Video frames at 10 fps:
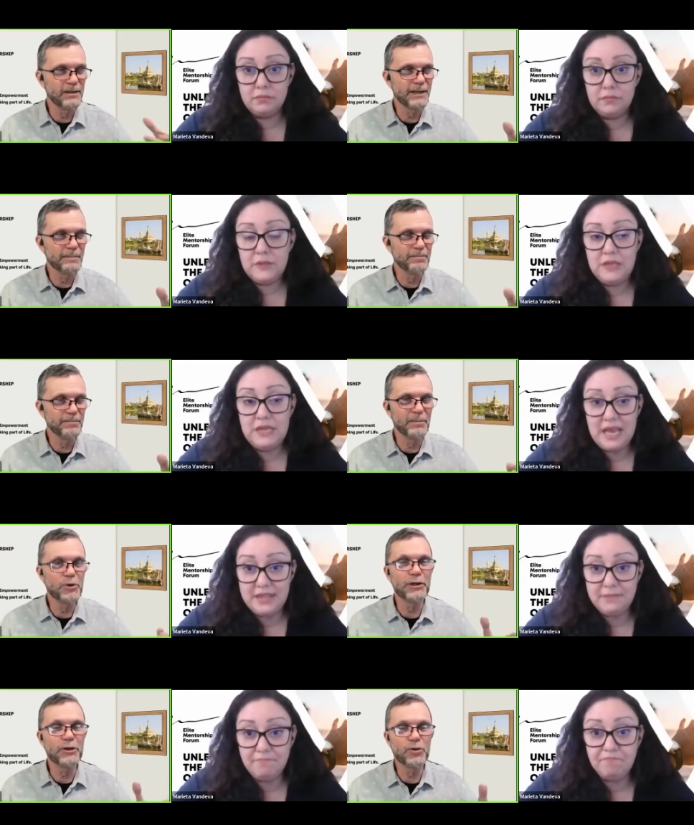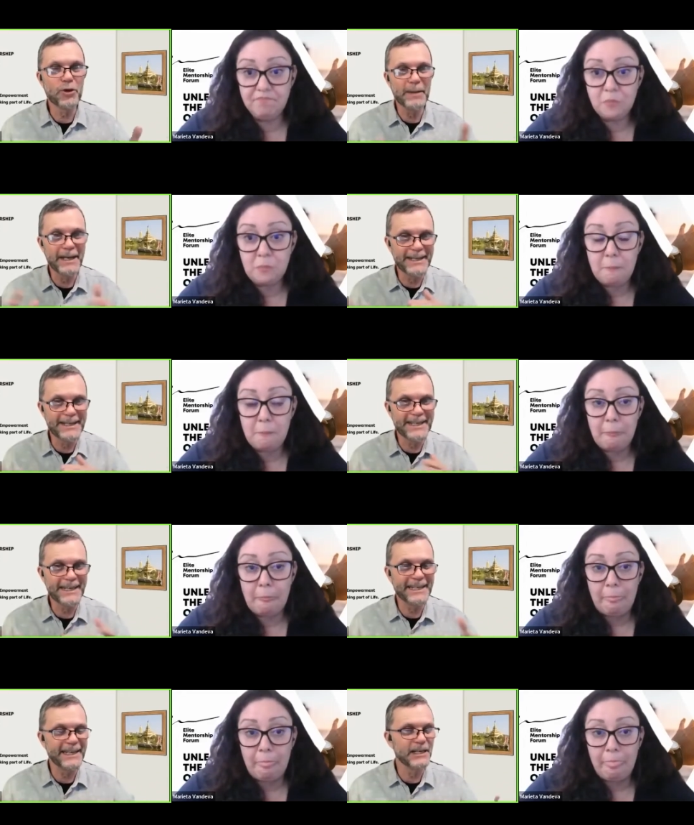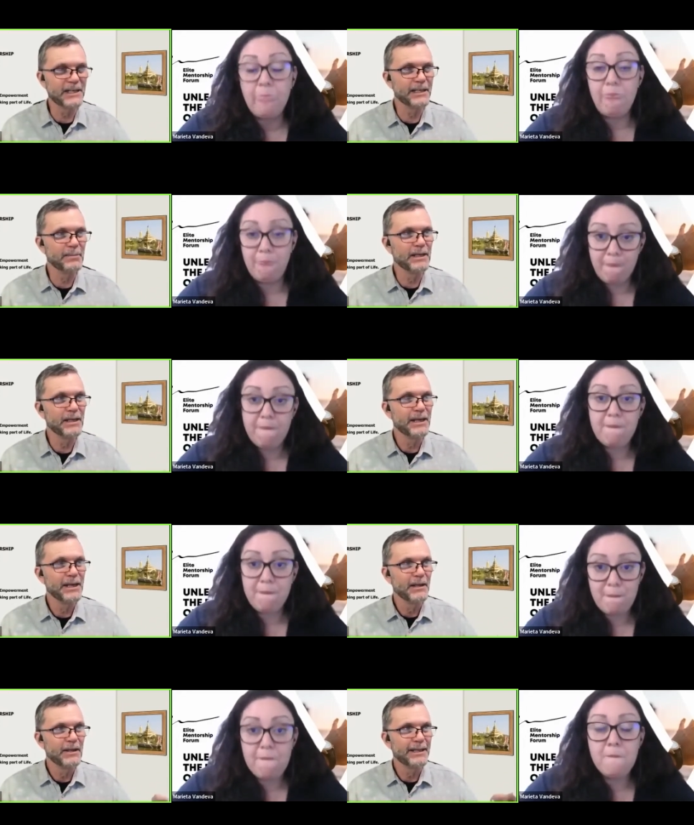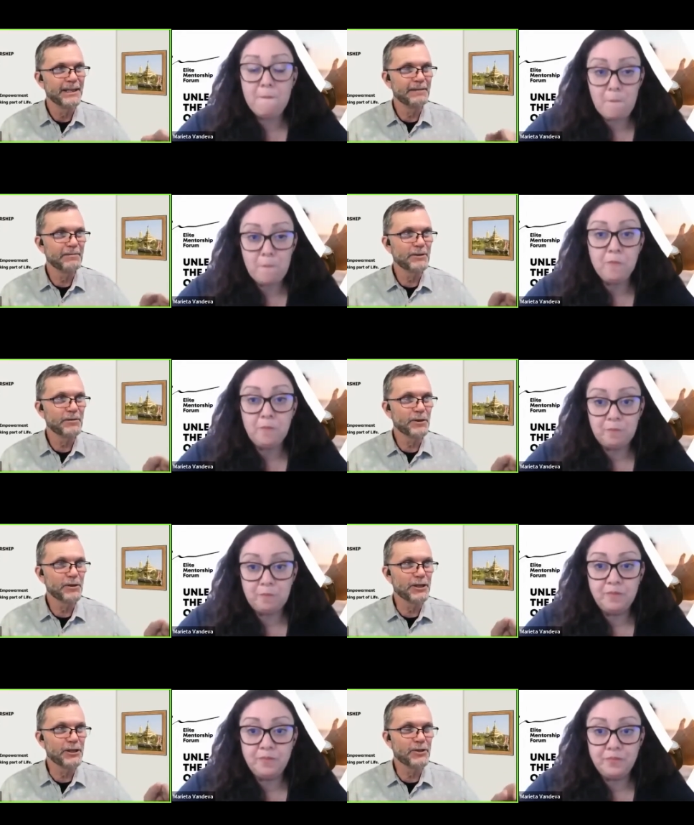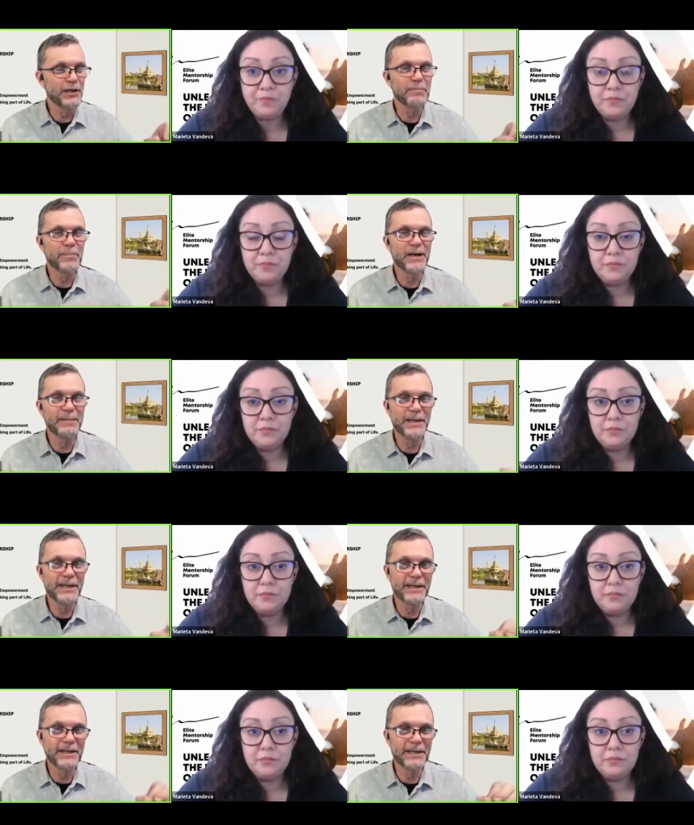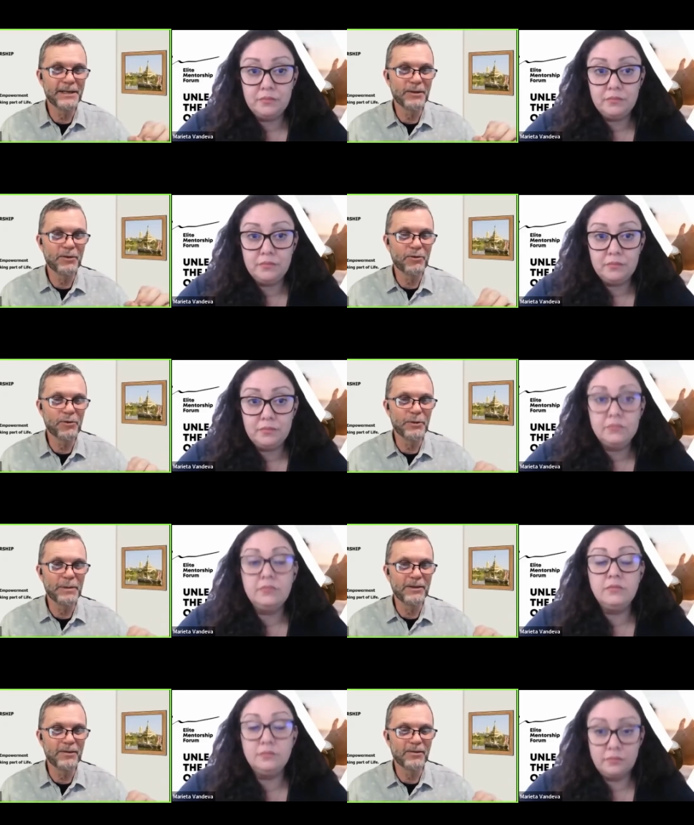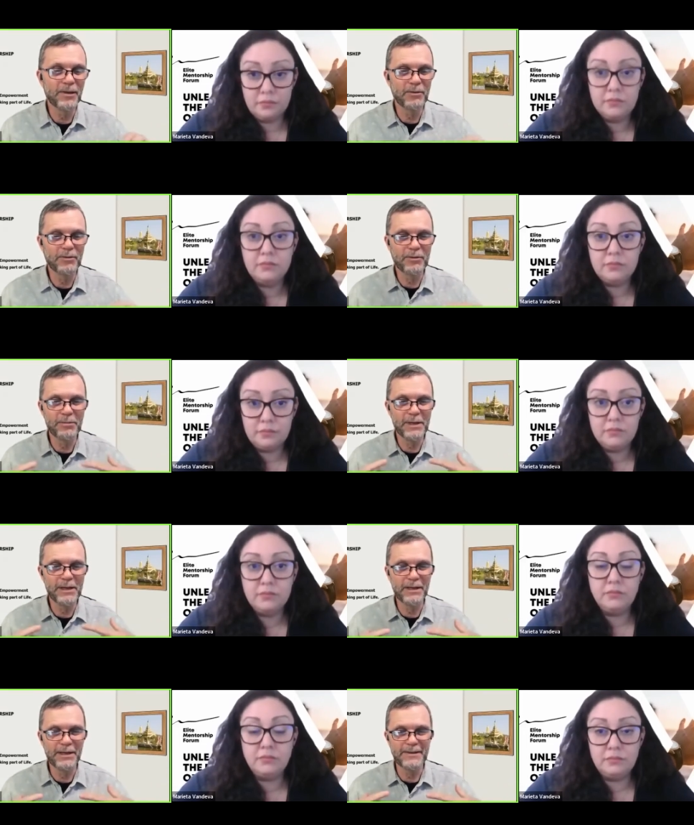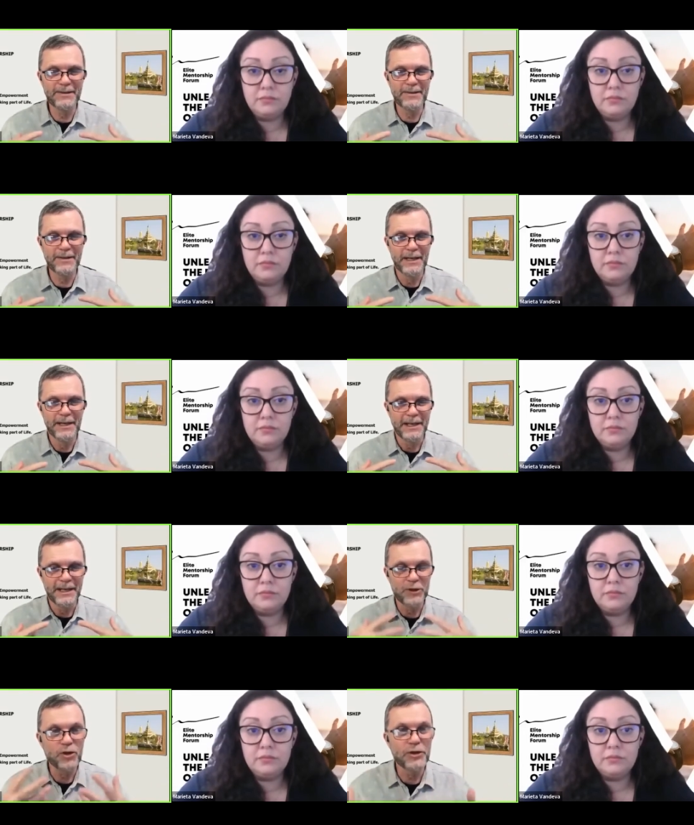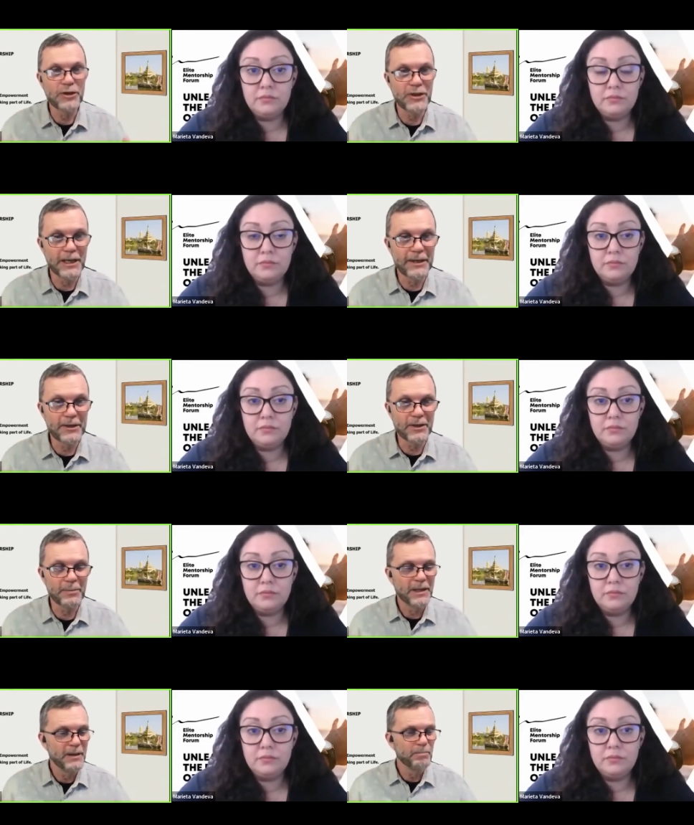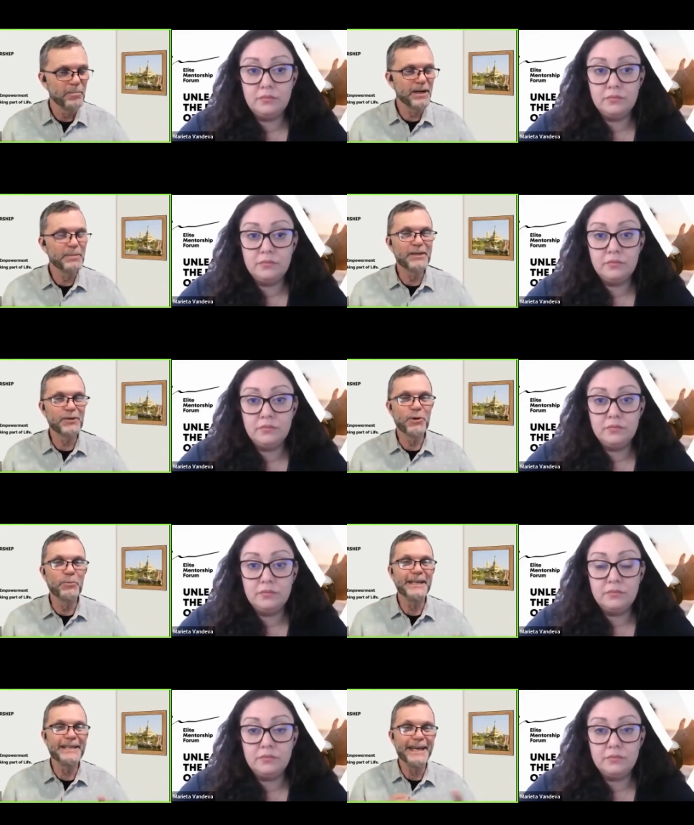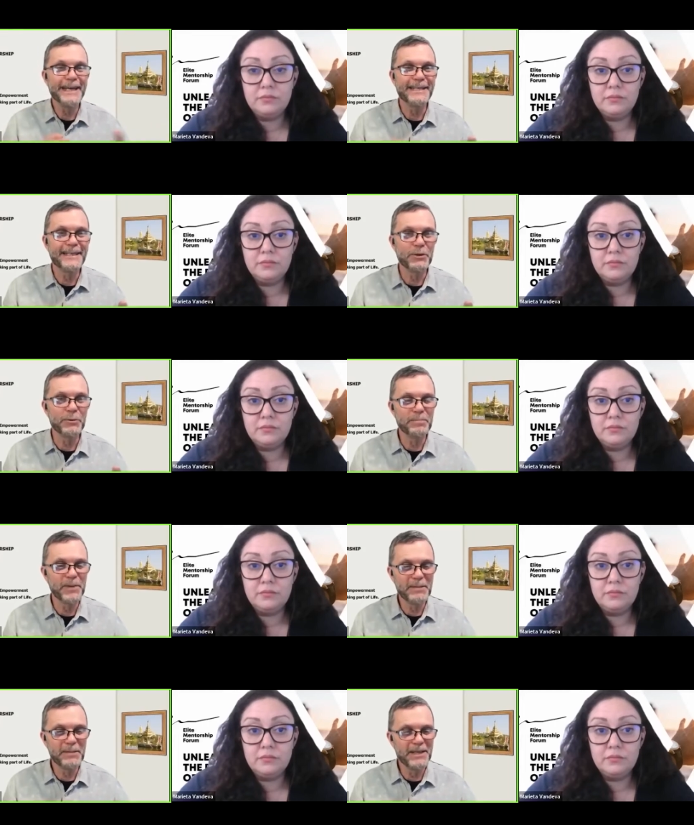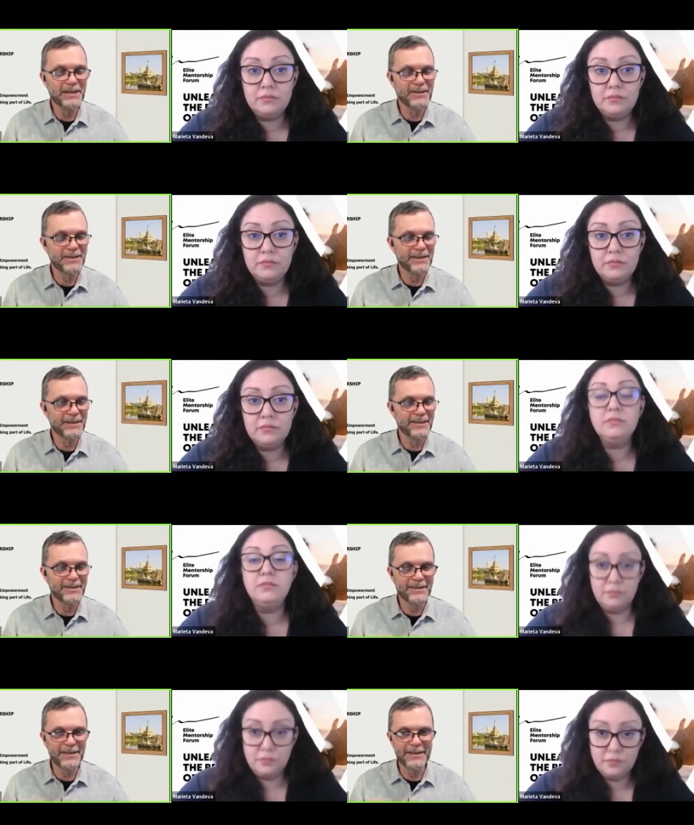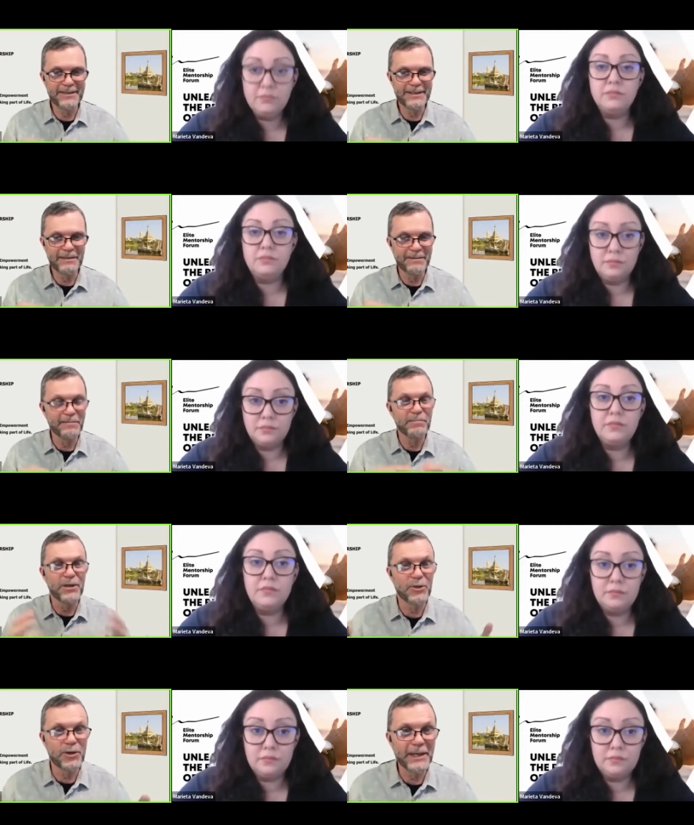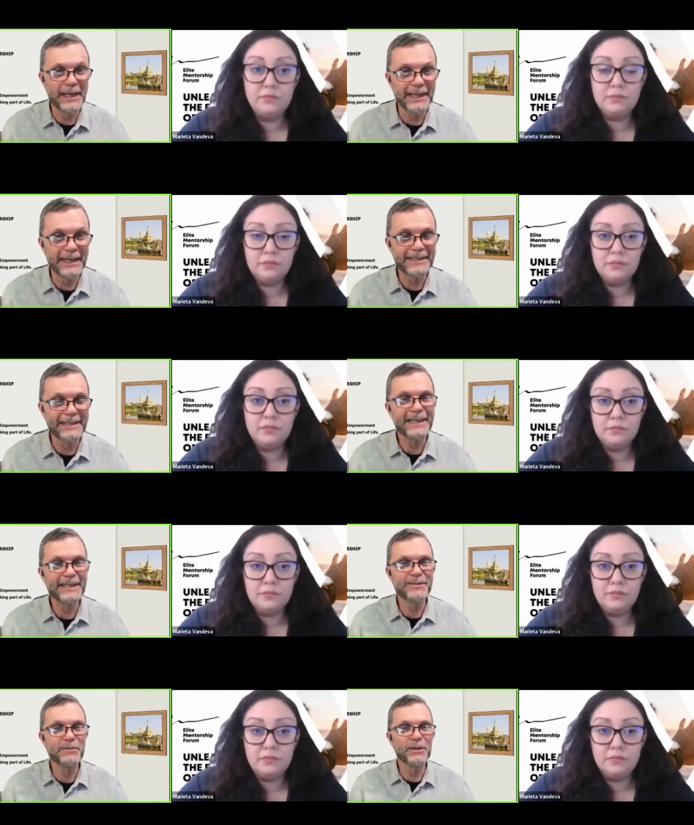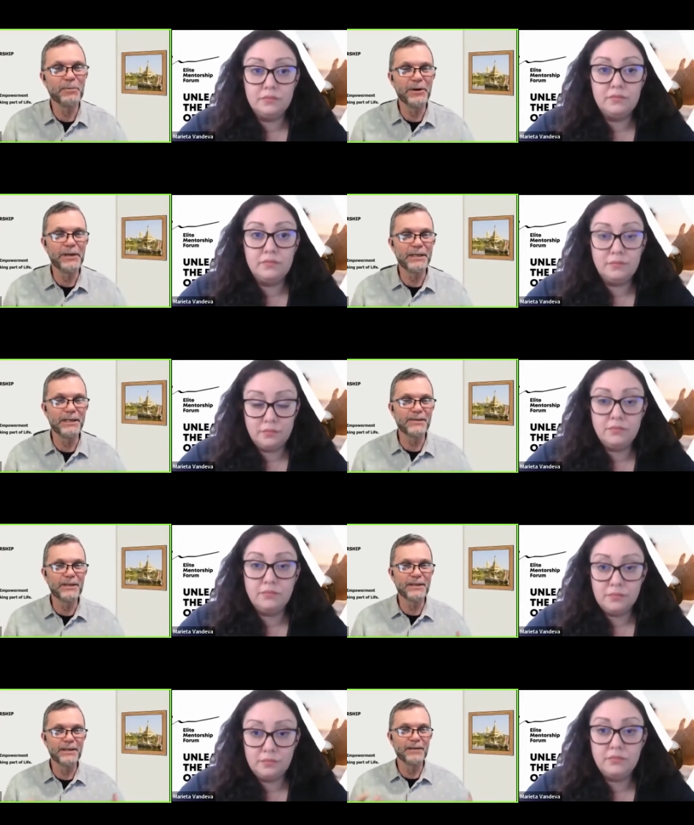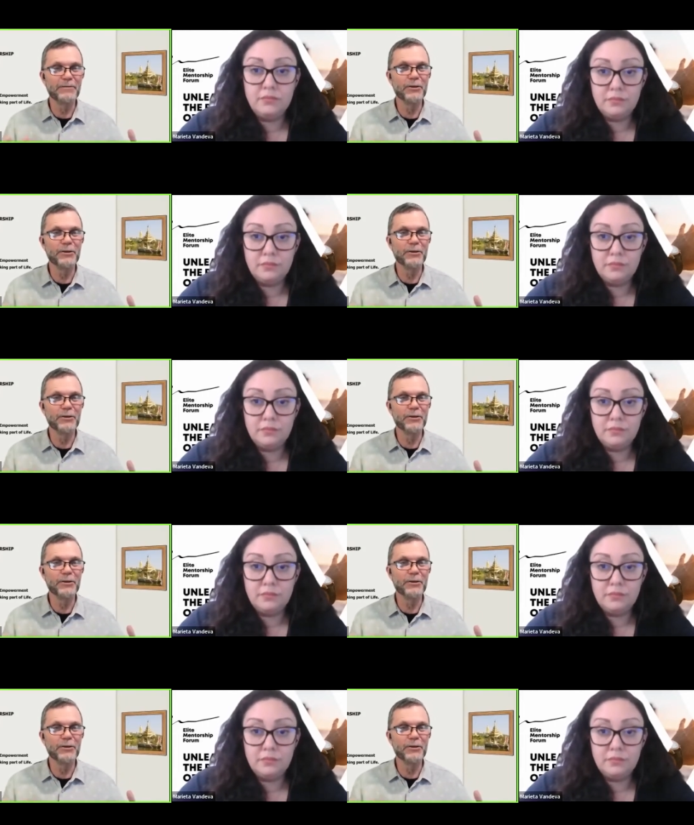Speaker 1: um, I'm doing yes. a talk about it this Saturday actually. But the levels of consciousness you have by me and, and through me. So through me is is conscious leadership. By me is what we tend to do, and by me is is is doing things, and that's what the warrior does. And and